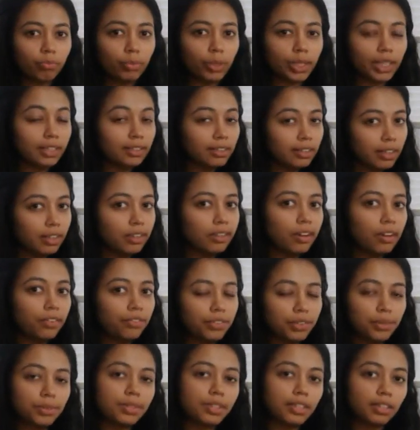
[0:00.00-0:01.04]
we can think of
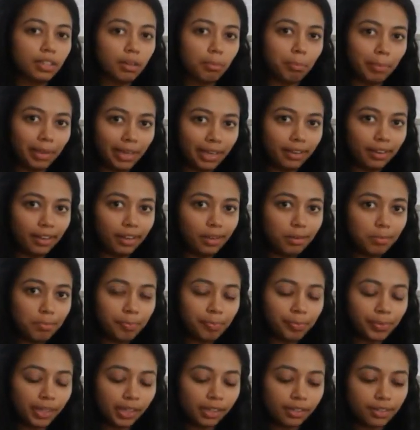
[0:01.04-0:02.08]
using a min-heap,
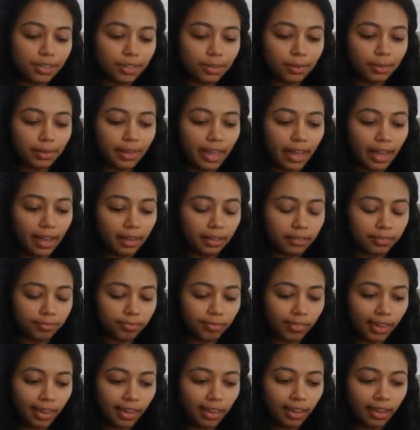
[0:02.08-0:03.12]
so that
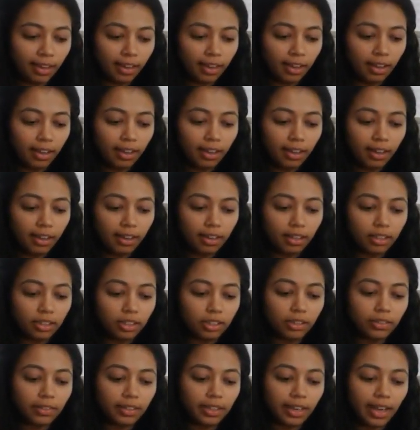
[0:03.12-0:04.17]
you